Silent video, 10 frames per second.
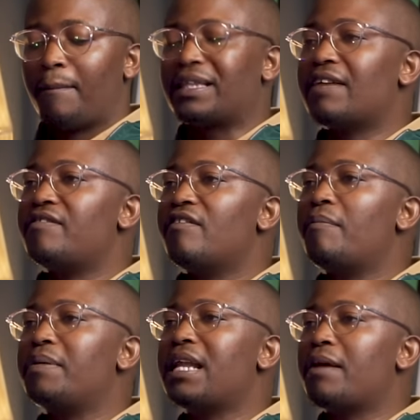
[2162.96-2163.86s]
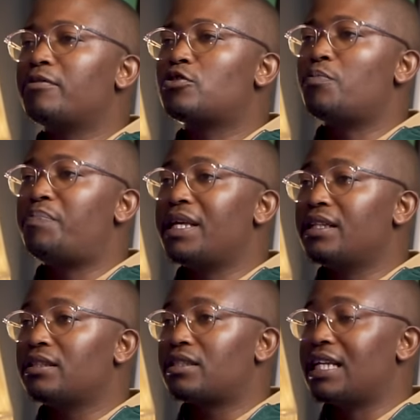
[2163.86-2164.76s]
But they've never been able to
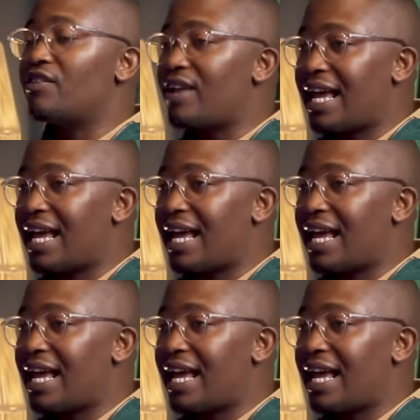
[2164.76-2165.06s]
build, in